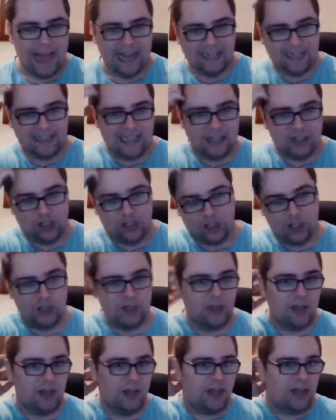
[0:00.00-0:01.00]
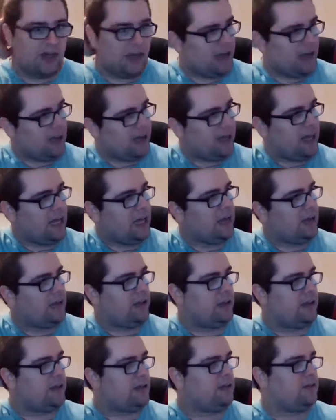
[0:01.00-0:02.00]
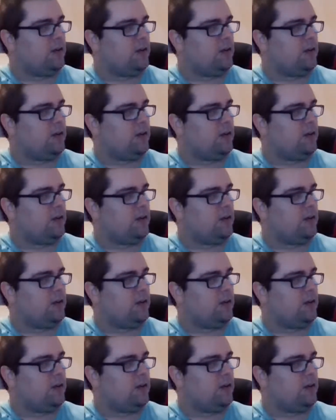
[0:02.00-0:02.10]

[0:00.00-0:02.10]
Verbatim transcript: extension, uh, uh,